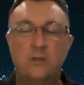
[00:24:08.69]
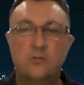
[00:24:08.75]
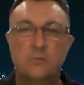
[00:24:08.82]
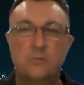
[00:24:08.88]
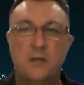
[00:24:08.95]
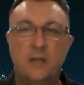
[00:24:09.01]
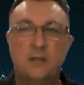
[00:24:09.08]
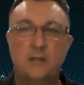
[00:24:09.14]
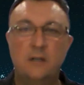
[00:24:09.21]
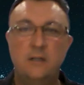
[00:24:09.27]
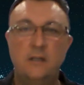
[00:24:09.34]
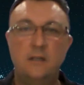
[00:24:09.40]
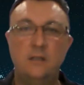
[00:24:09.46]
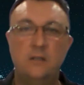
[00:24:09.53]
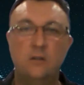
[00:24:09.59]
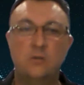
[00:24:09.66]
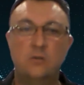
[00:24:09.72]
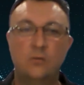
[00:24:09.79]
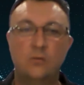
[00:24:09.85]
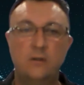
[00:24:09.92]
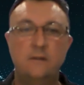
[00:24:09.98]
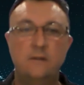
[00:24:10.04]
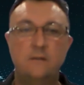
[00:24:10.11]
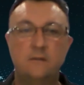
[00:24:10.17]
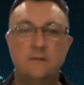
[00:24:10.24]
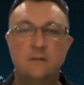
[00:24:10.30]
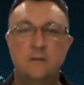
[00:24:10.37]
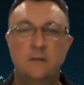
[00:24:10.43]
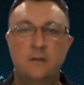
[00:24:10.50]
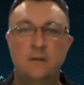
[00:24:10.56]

dramatically increase